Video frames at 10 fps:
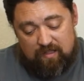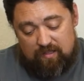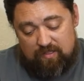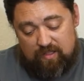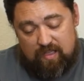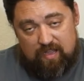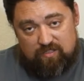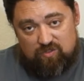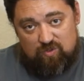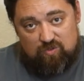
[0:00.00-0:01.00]
The
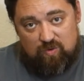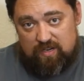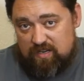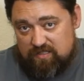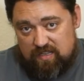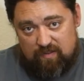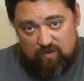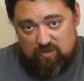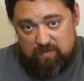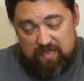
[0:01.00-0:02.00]
X220 doesn't have
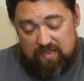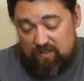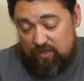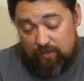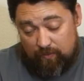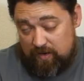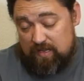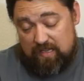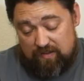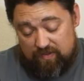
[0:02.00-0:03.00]
USB
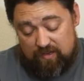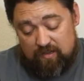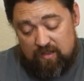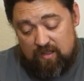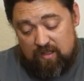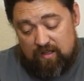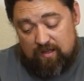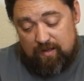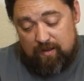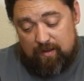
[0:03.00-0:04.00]
E3 even.
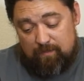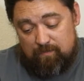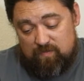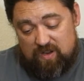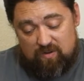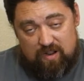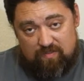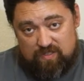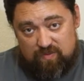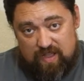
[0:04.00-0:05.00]
They don't
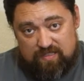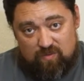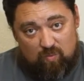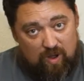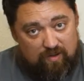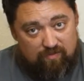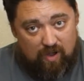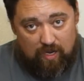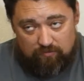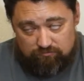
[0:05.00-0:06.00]
have as fast of
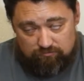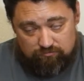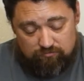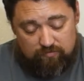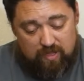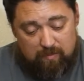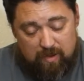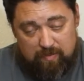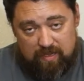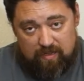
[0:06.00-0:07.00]
Wi-Fi. That
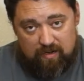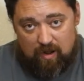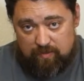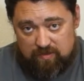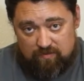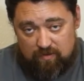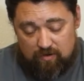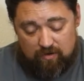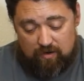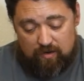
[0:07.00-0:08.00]
might be an option
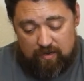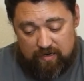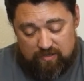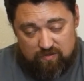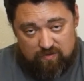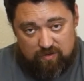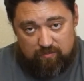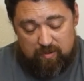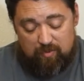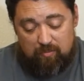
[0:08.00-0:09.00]
or an issue for some
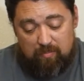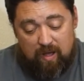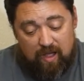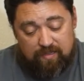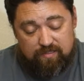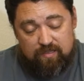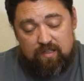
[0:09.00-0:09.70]
people, but